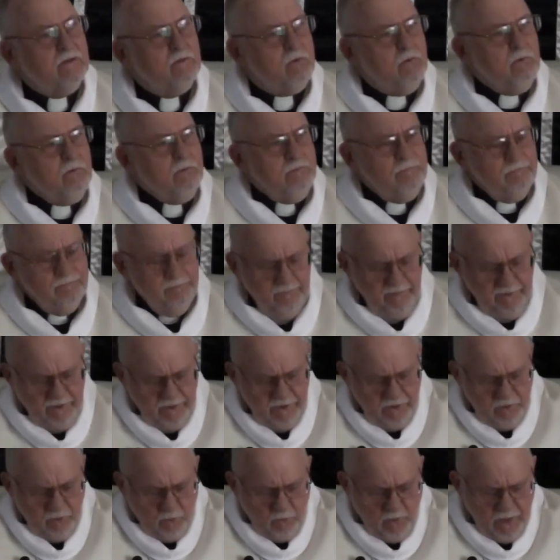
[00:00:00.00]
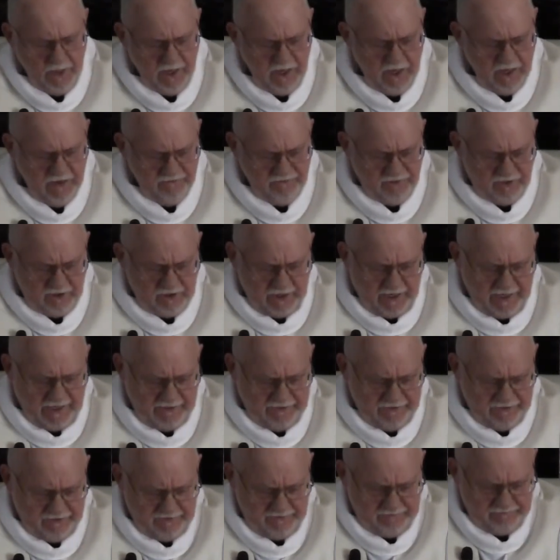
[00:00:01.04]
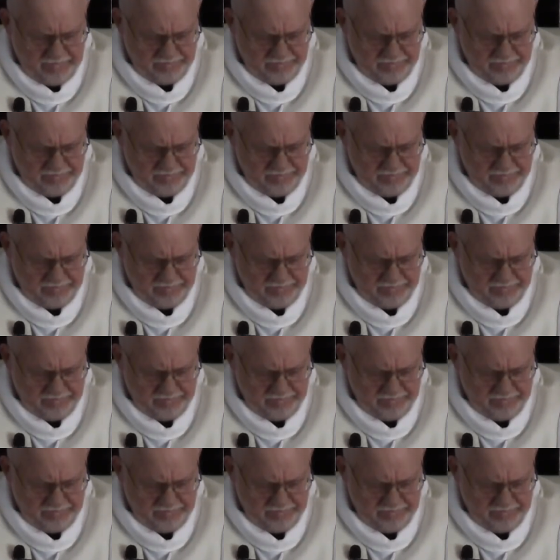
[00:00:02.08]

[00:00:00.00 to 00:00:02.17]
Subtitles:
in the And the way of the light,